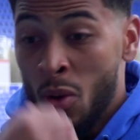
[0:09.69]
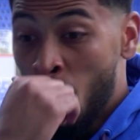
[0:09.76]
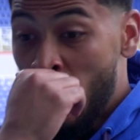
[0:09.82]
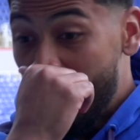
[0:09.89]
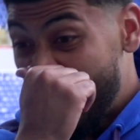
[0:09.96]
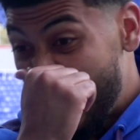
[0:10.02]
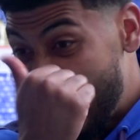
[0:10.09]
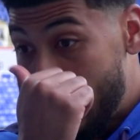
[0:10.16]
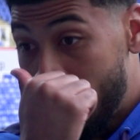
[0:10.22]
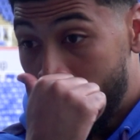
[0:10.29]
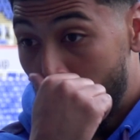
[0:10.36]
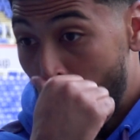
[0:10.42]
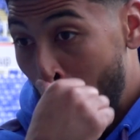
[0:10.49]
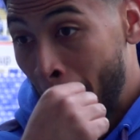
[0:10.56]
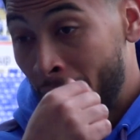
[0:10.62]
we believed
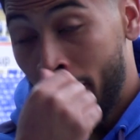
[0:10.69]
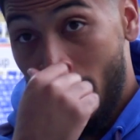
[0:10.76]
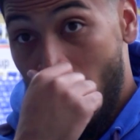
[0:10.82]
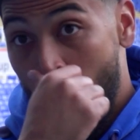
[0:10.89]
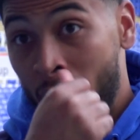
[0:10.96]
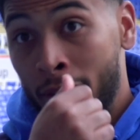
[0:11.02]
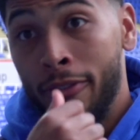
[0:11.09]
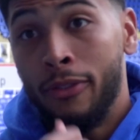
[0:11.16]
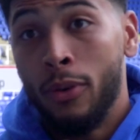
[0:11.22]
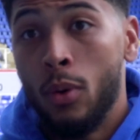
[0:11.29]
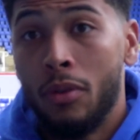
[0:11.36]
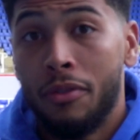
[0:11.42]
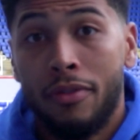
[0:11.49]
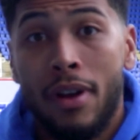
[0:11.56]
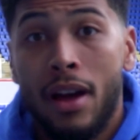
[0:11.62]
throughout and
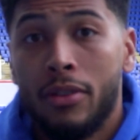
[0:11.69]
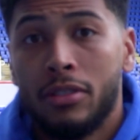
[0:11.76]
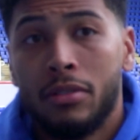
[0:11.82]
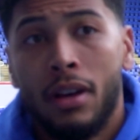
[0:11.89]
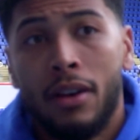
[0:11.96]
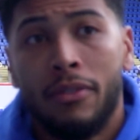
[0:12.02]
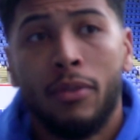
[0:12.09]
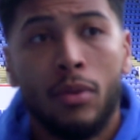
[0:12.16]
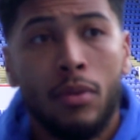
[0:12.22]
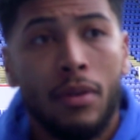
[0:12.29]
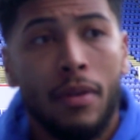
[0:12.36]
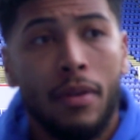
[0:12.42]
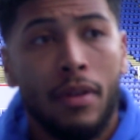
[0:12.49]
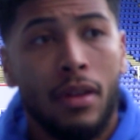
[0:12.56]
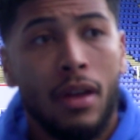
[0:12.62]
fought throughout, I thought,
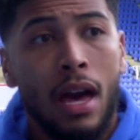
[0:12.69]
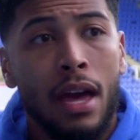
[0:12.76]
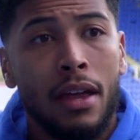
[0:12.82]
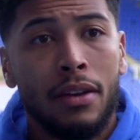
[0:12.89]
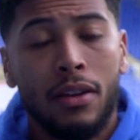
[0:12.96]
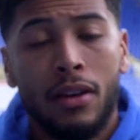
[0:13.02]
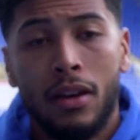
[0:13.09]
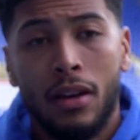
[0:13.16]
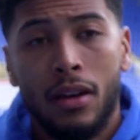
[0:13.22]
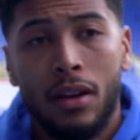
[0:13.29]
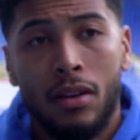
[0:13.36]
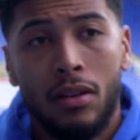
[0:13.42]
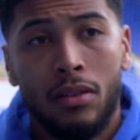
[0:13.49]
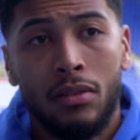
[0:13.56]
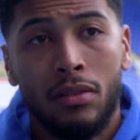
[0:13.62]
and uh,
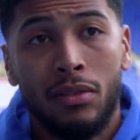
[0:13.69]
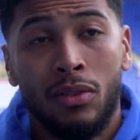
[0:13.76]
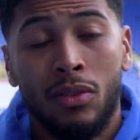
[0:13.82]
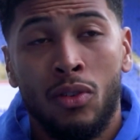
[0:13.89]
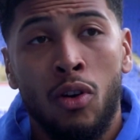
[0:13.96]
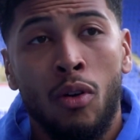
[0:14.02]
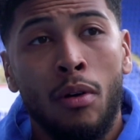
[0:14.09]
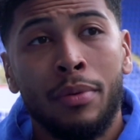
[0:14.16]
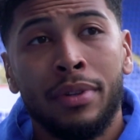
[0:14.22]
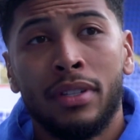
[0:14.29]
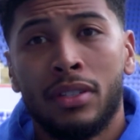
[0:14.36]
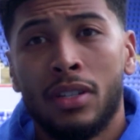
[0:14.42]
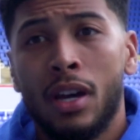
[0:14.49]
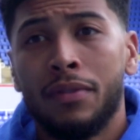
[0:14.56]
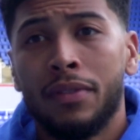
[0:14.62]
caught what we
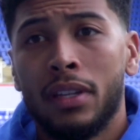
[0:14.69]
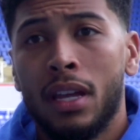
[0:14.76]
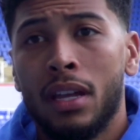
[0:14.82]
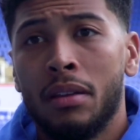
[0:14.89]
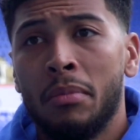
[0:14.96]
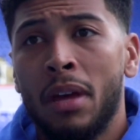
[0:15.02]
deserved at the end.